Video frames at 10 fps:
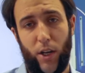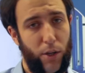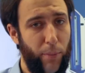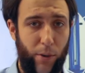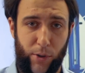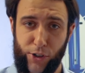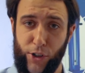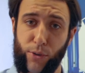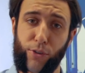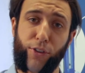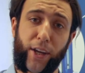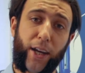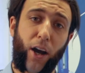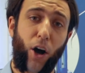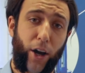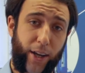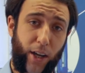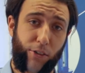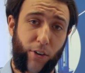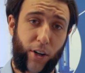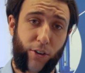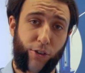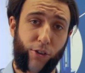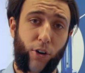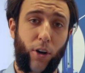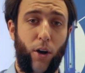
you may wish to use the higher gauge range,